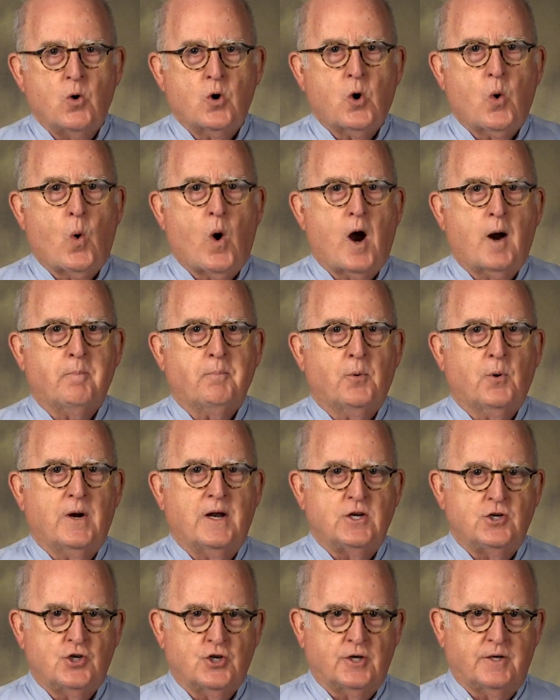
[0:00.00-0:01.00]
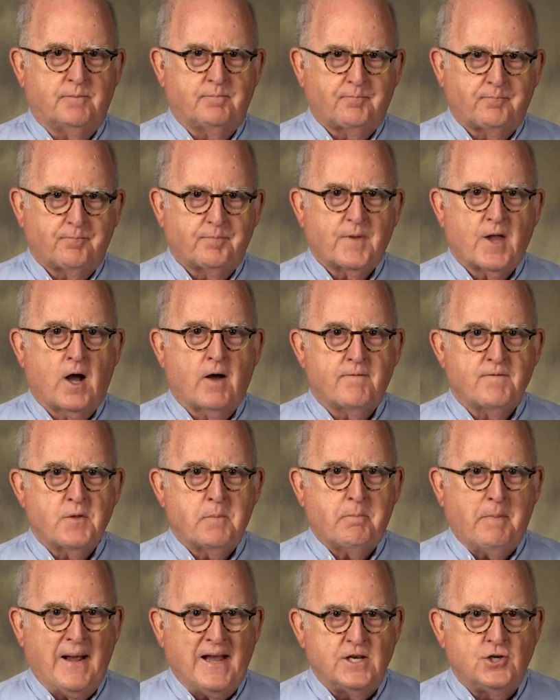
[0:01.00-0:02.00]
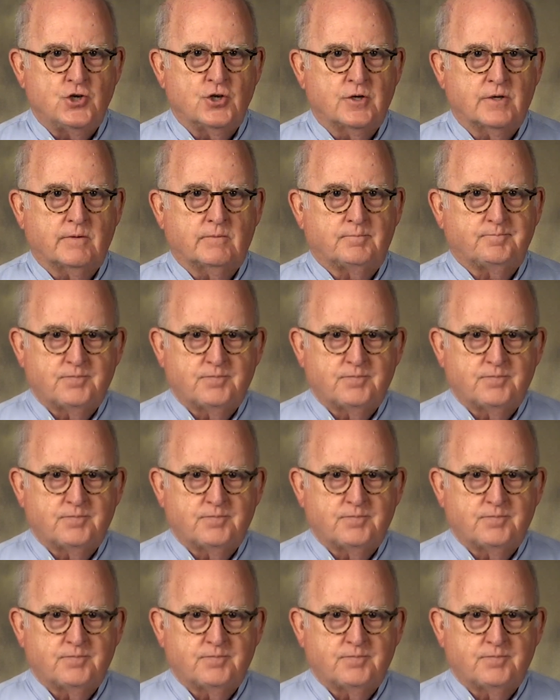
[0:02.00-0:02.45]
cooperation of the patient.